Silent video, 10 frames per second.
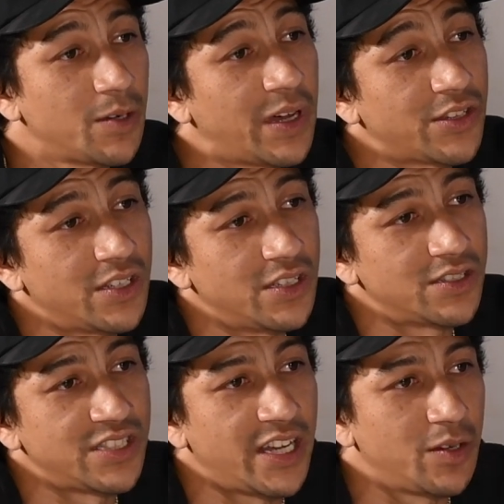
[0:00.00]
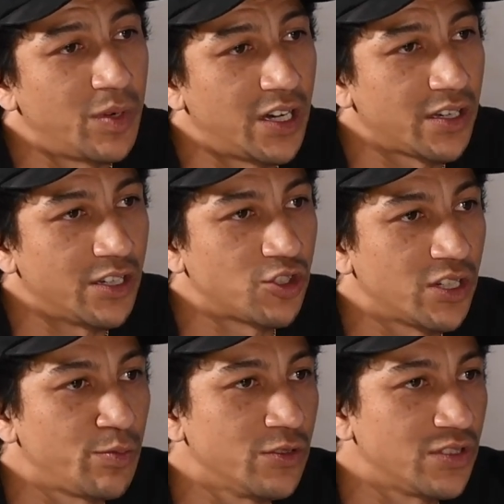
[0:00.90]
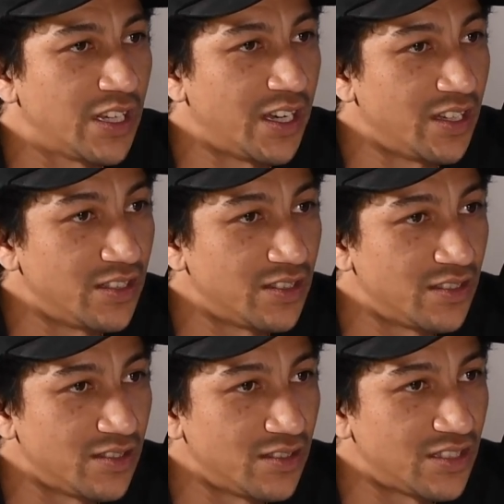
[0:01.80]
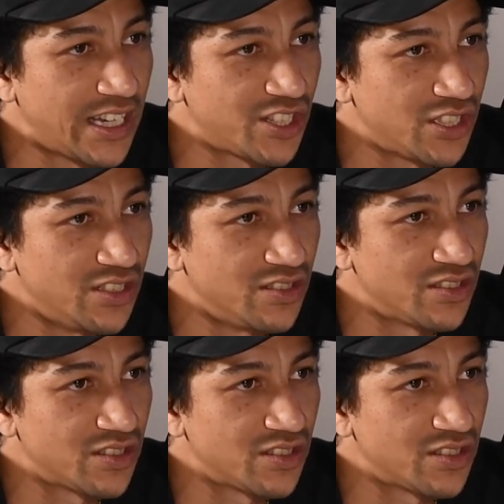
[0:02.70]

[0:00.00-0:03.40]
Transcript: about the Santa Monica triple set sessions.